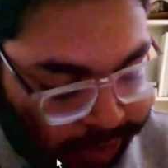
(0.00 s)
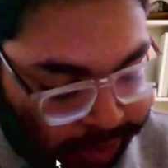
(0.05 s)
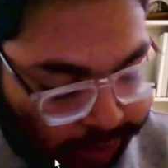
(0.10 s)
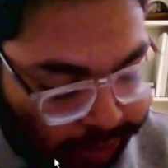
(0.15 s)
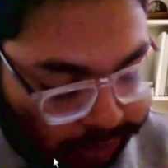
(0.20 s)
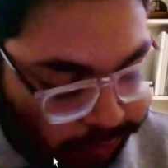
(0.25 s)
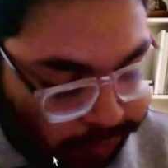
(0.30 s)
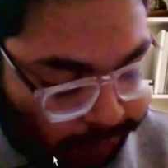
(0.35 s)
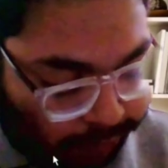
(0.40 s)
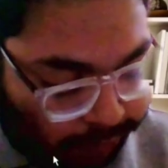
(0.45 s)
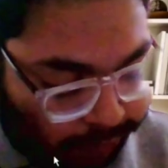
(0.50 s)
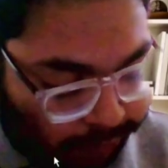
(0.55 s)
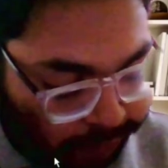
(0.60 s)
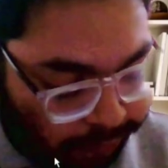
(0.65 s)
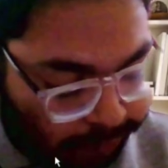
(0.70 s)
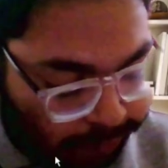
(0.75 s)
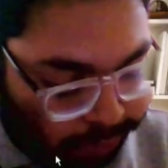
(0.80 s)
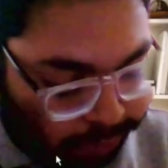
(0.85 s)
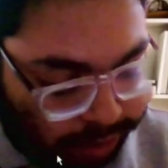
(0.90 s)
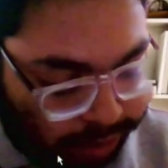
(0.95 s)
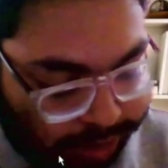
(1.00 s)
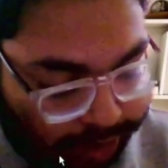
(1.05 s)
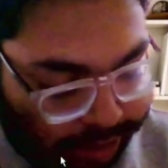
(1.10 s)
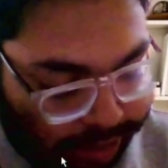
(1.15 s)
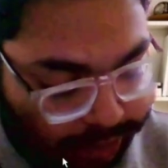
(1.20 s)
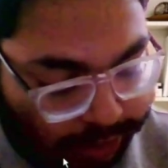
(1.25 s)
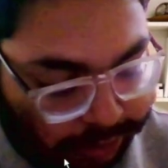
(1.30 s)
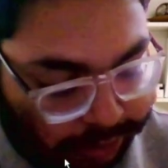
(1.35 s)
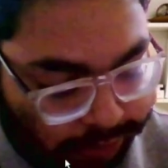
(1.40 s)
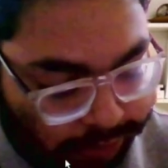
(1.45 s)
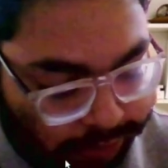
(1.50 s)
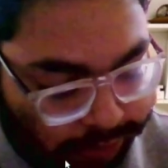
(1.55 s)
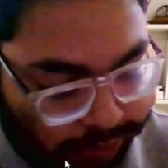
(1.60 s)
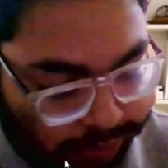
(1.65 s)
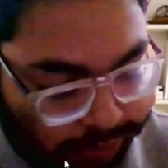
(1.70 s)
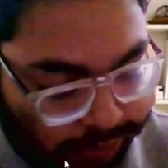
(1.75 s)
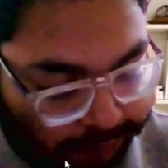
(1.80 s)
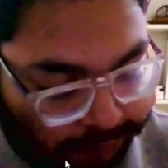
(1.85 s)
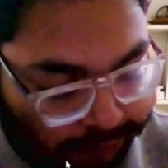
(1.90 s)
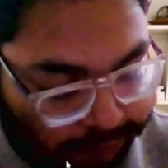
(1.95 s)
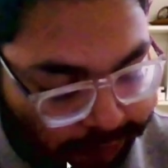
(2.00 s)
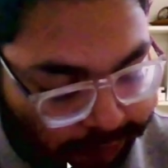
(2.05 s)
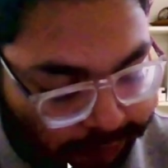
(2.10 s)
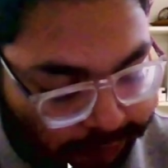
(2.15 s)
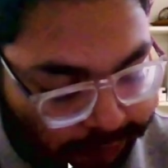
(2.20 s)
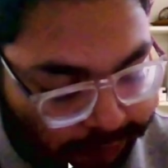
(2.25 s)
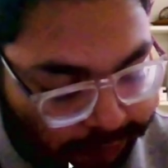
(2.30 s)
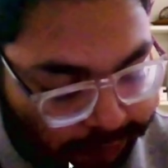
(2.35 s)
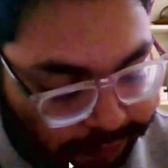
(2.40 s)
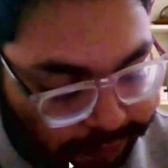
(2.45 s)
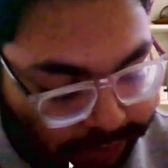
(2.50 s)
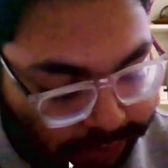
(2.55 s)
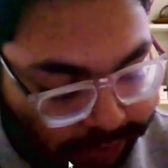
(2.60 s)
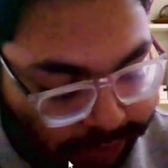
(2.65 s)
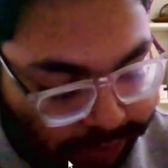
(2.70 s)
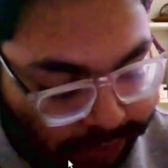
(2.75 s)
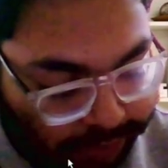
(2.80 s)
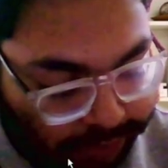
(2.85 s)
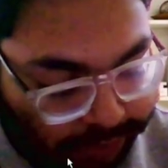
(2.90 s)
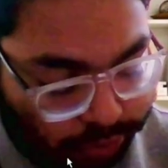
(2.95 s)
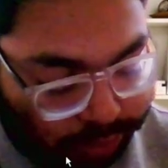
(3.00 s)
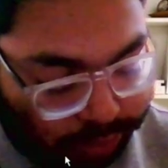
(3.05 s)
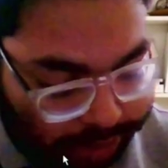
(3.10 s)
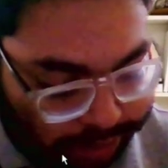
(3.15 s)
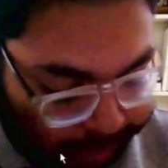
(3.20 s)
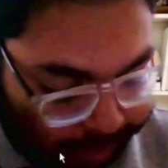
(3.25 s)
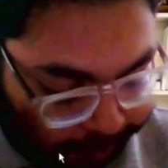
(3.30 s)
So before that, first you need to calculate the mean.